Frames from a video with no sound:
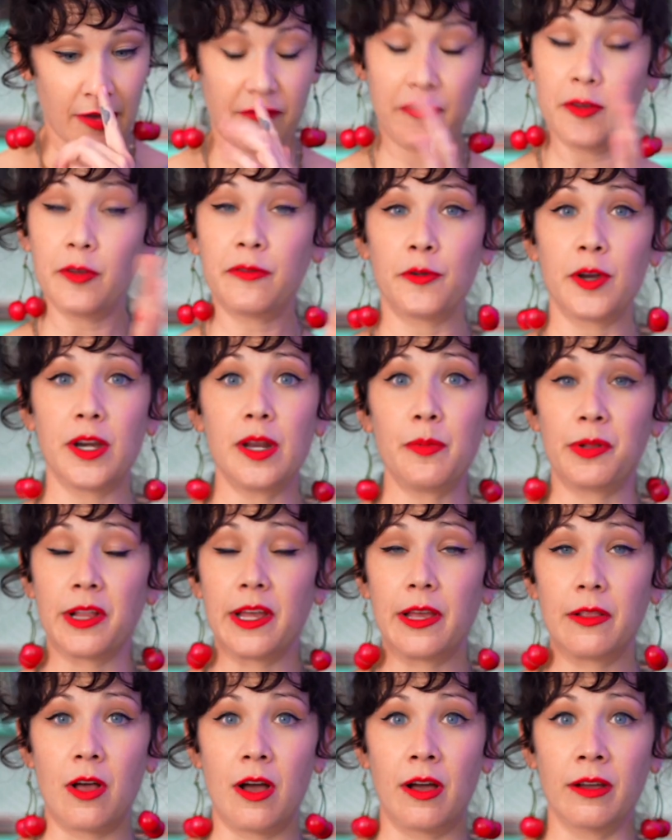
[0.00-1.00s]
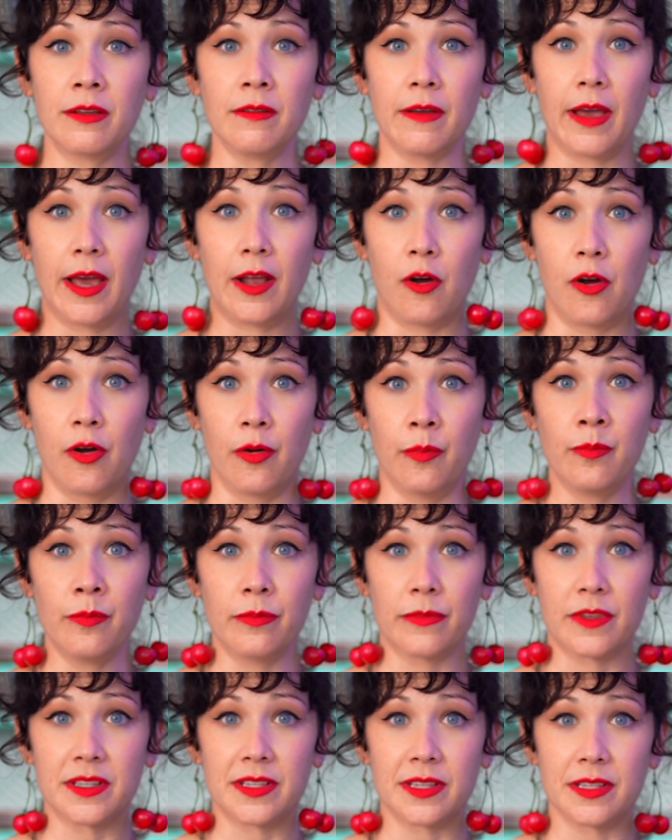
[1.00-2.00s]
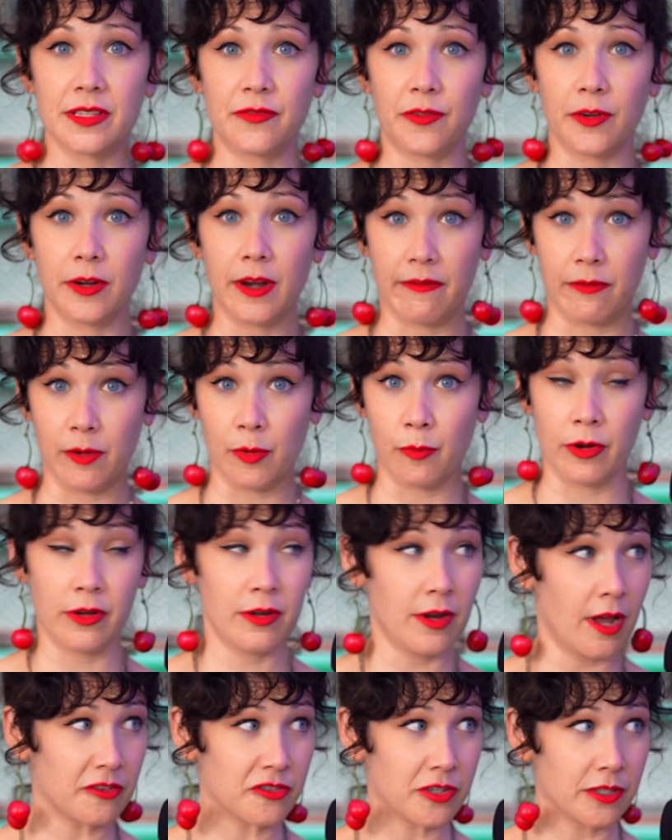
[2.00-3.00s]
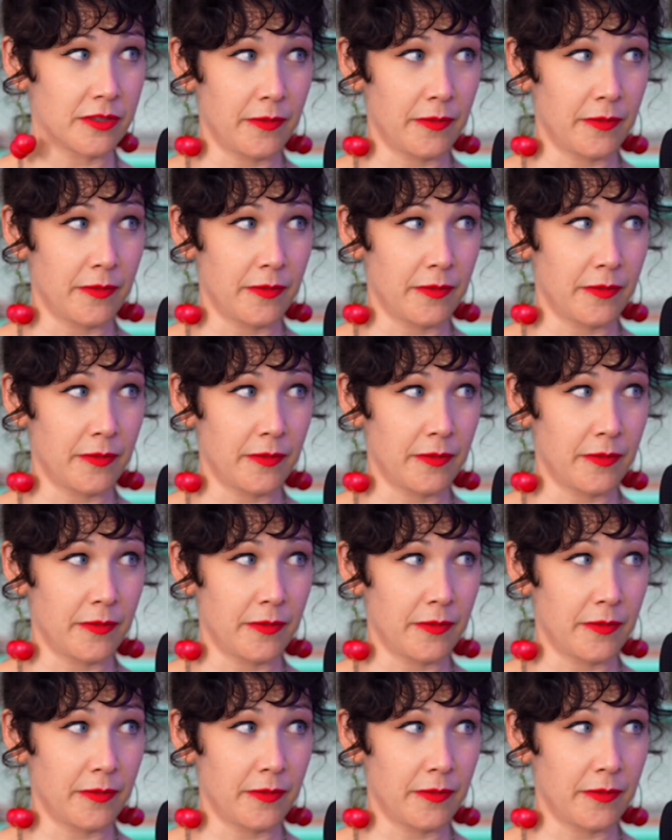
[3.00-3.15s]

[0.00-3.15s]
Feel free to play along at home. This is for everyone, not just